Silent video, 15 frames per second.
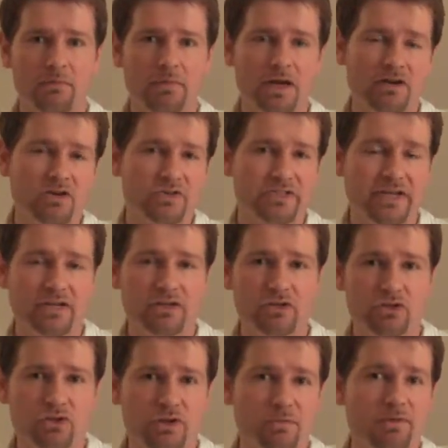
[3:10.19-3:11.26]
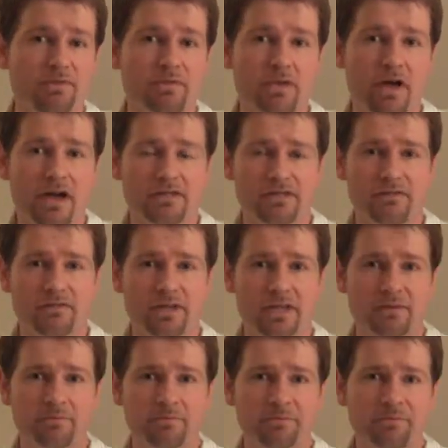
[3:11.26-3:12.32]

understand your treatment philosophy.